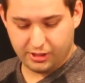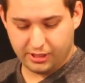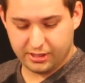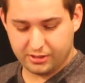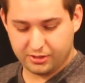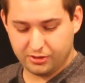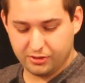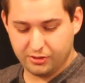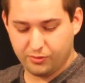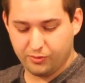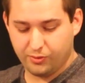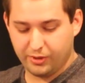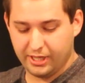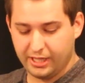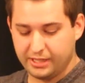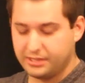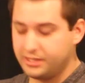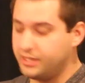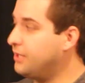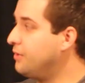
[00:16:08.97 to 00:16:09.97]
It's Luke
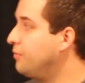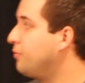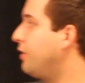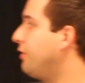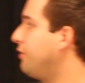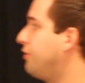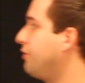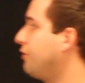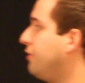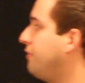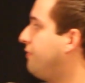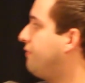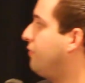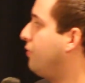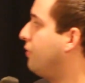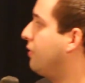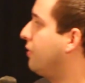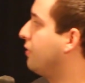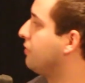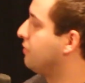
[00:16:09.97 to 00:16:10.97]
1:18 and
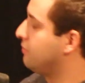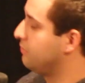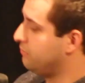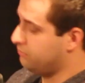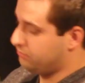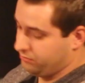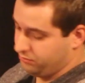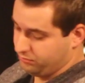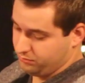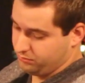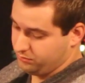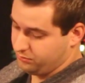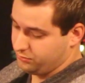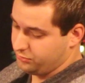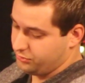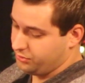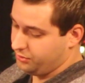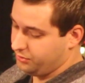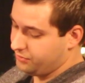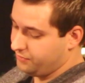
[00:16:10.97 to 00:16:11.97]
1:34.
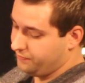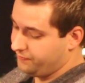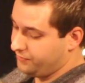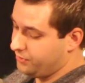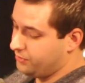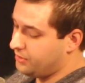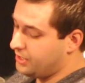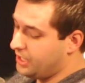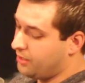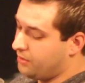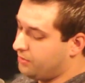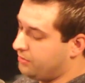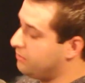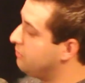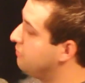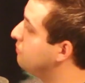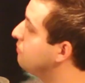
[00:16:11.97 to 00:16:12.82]
So it's a few down.